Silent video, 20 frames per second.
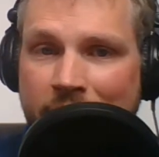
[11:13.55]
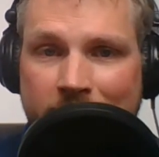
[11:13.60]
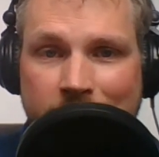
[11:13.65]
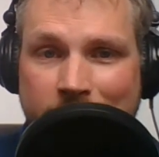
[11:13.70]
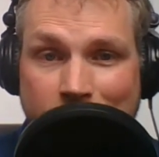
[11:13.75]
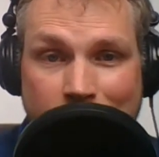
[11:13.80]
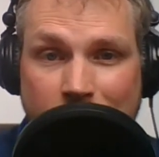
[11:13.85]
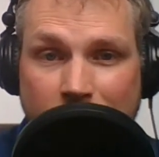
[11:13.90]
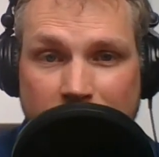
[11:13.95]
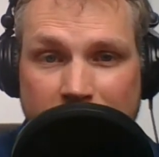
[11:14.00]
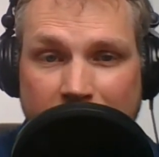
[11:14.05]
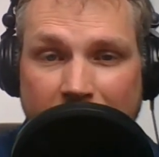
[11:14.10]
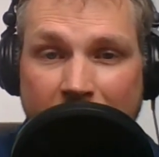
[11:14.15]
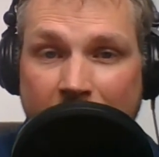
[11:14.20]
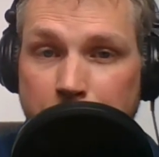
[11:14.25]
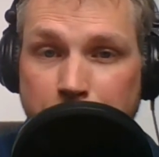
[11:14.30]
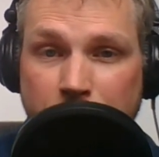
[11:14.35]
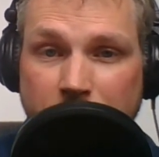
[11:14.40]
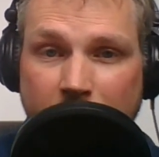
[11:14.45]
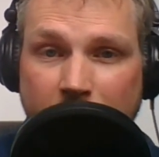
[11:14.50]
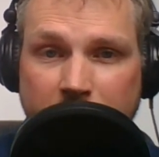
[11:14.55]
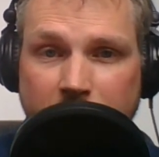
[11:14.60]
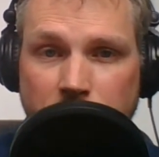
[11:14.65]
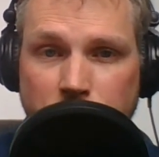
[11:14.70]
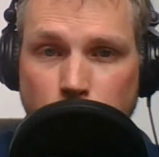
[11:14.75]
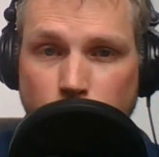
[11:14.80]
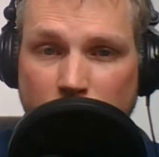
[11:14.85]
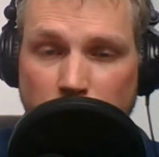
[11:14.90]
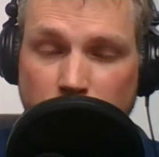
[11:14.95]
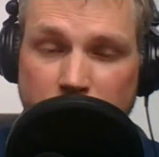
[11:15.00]
It doesn't happen any
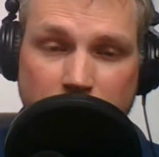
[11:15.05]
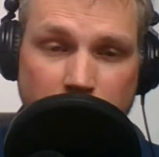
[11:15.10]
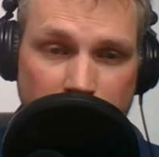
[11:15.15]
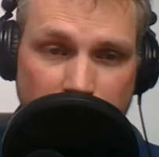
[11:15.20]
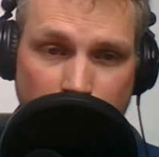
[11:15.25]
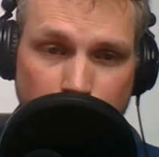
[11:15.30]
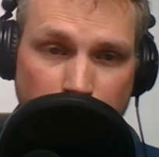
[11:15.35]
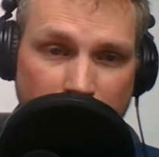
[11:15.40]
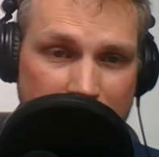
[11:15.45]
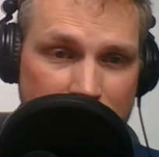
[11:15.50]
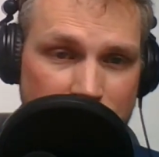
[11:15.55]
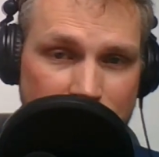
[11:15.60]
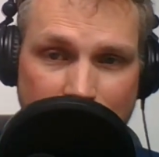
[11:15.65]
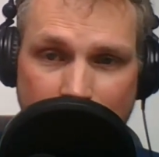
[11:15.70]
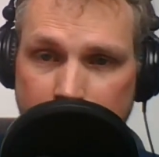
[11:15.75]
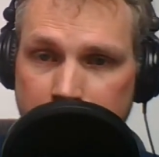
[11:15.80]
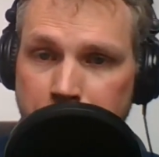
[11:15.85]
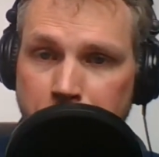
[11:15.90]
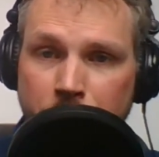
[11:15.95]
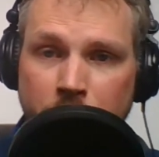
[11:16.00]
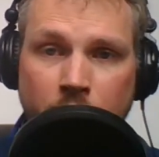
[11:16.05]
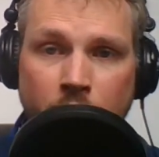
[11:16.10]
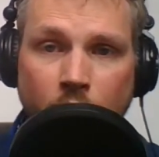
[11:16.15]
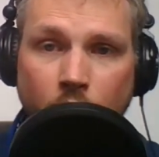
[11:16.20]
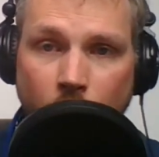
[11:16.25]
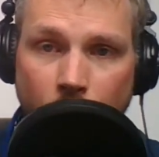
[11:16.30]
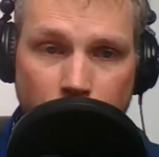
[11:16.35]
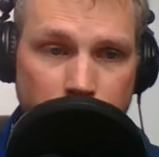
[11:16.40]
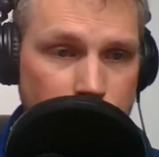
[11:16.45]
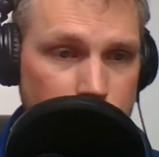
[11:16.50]
other way. We cut the brainstem,
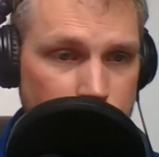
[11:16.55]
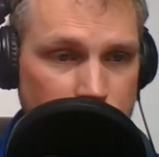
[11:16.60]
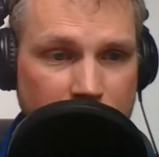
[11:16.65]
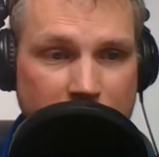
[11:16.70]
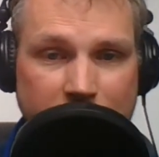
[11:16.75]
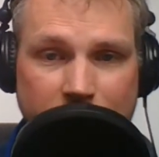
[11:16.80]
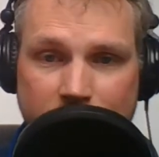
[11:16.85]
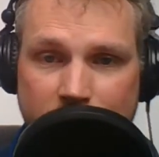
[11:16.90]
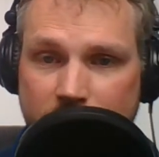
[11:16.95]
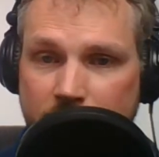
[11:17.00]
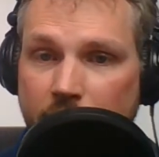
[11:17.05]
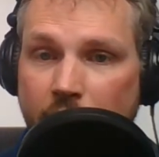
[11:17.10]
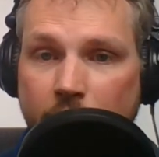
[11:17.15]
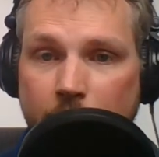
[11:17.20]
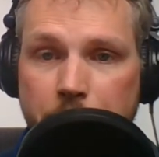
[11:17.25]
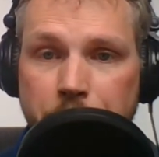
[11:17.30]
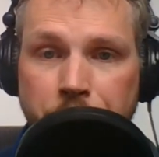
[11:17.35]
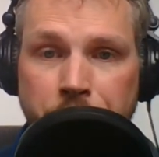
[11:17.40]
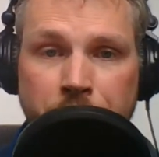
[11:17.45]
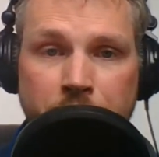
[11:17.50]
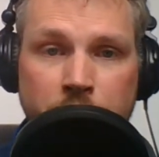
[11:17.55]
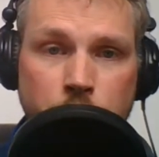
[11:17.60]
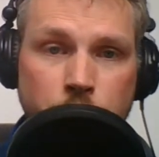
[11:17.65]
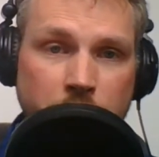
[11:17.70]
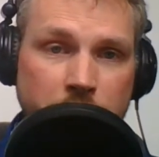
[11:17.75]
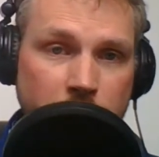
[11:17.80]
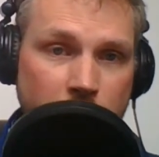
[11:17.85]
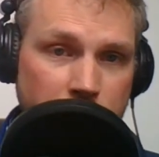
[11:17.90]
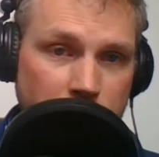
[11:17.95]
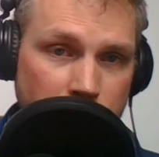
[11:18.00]
all those things stop.
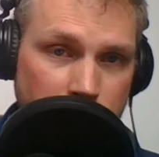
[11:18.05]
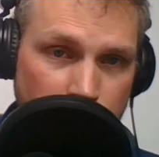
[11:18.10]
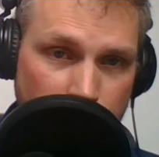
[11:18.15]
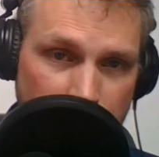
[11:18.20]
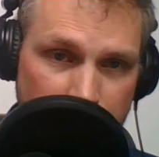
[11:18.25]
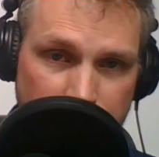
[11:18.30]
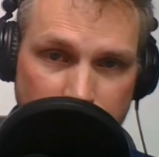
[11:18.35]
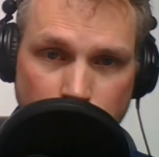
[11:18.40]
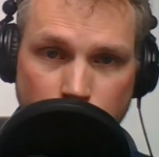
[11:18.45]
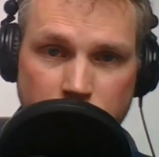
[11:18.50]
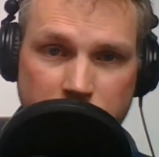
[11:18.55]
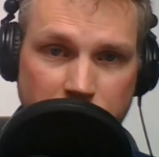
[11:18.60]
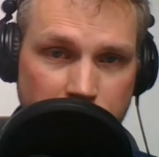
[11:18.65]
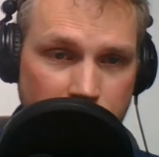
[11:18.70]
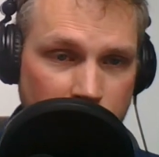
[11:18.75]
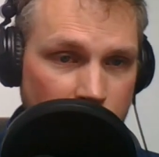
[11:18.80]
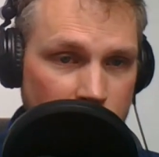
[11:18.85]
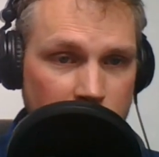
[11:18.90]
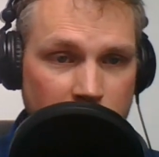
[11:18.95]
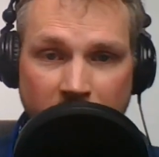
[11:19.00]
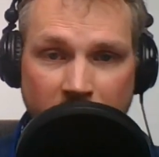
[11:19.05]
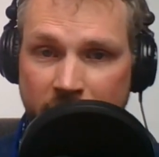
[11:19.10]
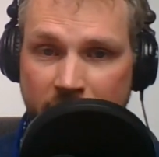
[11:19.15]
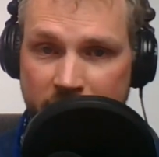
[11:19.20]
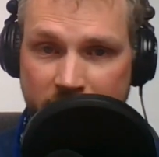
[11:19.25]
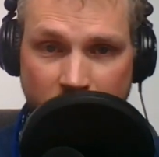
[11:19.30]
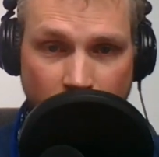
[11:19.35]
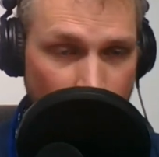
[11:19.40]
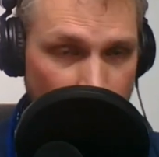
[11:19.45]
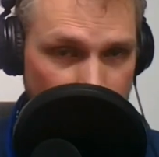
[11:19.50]
We cut the nerves going to your heart,
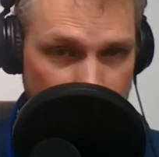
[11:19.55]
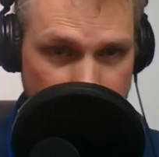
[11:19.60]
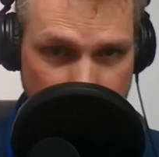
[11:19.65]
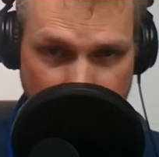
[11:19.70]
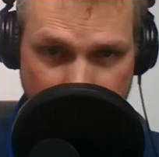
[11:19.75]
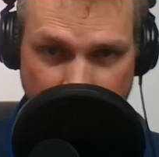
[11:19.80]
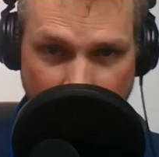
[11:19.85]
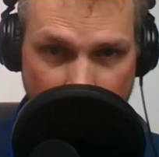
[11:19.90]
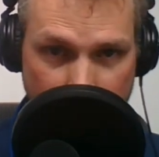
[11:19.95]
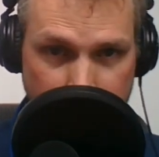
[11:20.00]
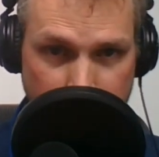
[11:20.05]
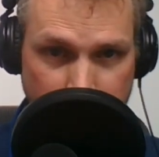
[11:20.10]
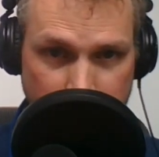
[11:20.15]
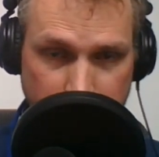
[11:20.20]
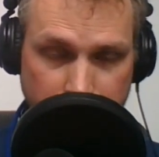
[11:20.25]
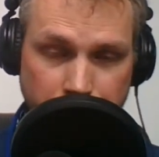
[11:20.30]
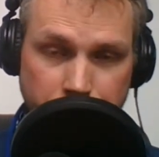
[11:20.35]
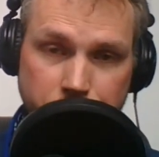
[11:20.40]
the heart stops.